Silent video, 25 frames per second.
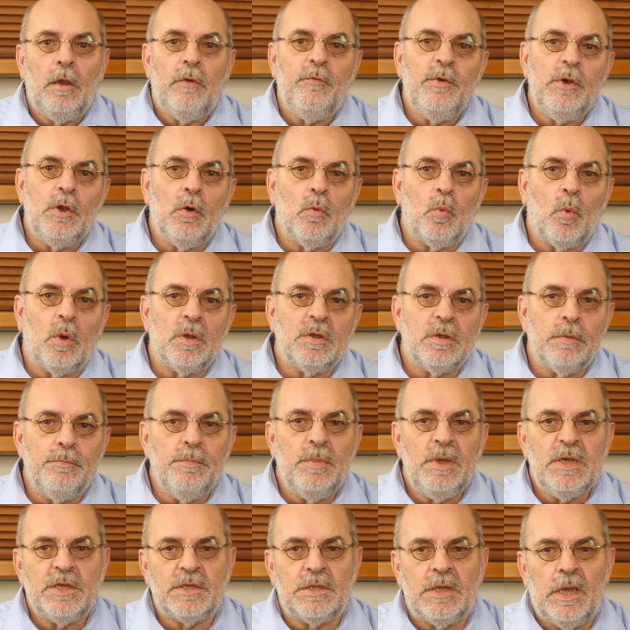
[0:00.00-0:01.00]
If you don't want to
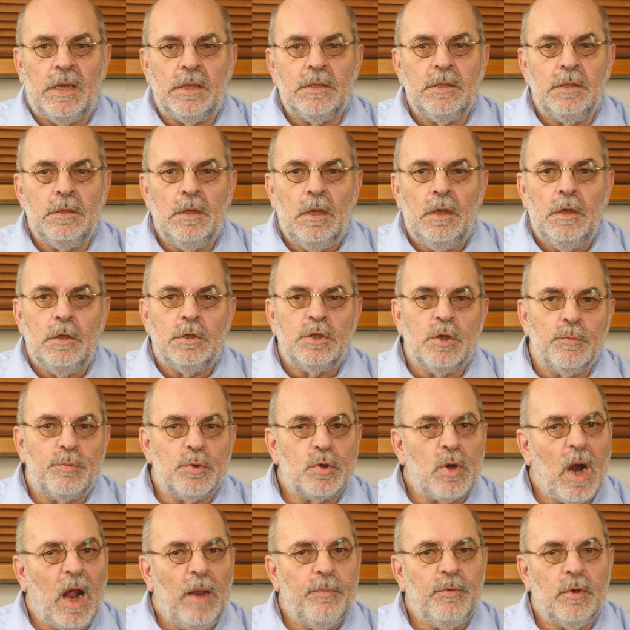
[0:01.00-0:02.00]
miss that,
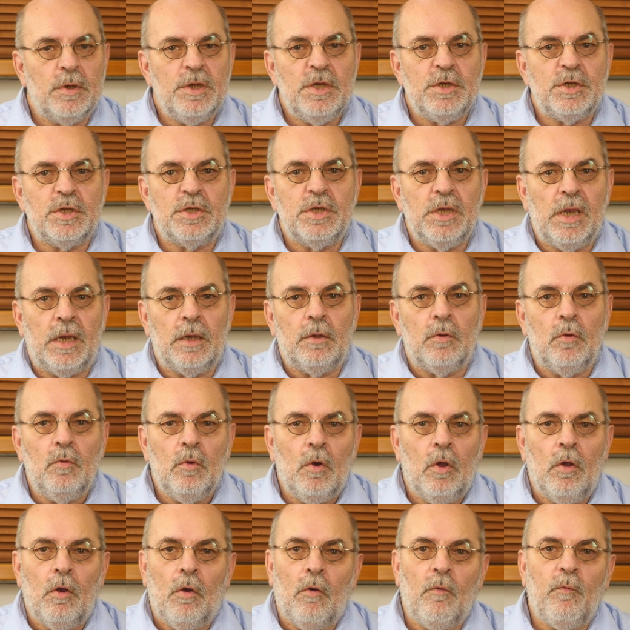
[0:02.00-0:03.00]
subscribe to this channel
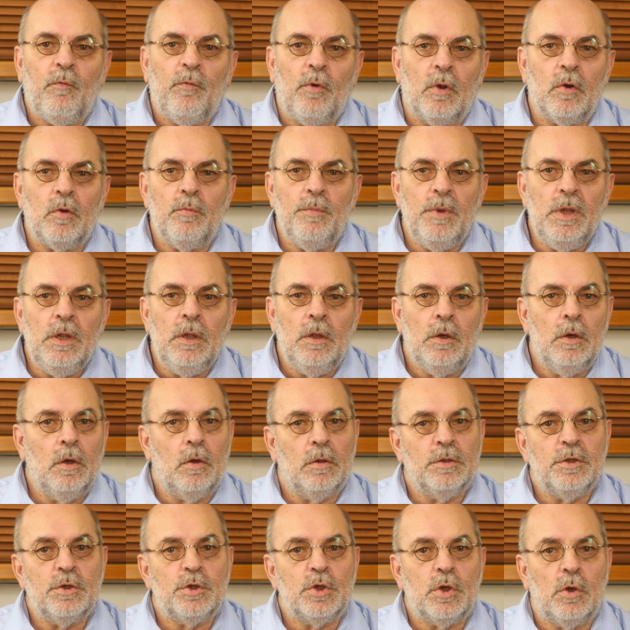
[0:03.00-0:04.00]
or follow me
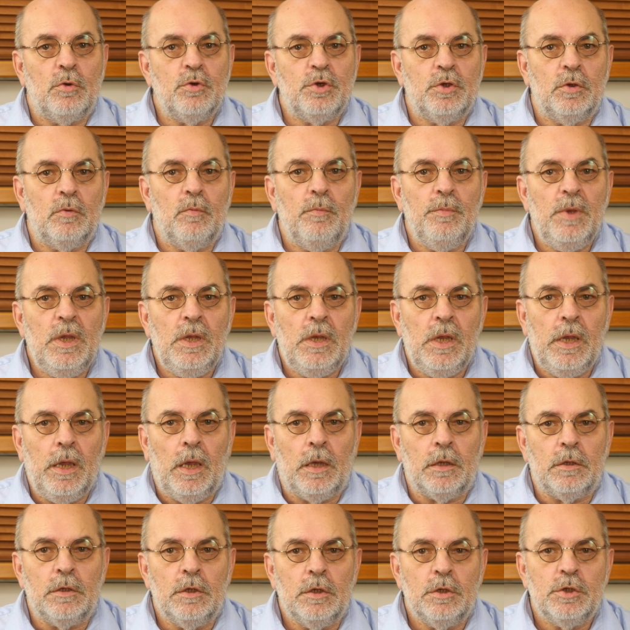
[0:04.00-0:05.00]
on the social
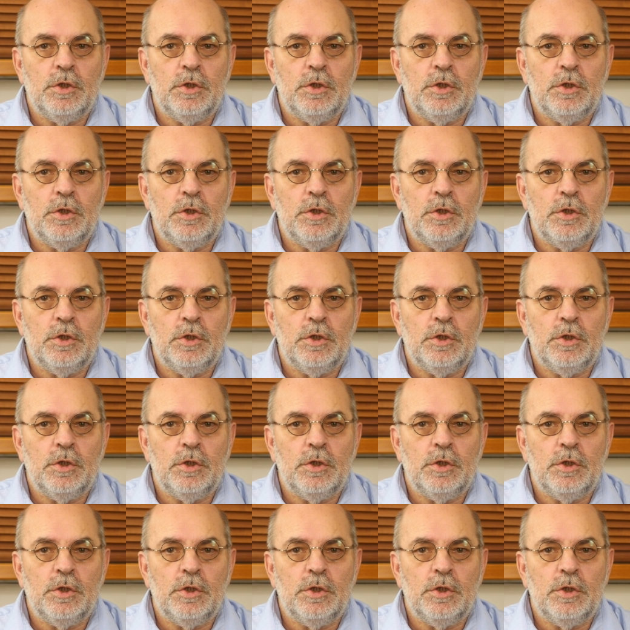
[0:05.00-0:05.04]
media,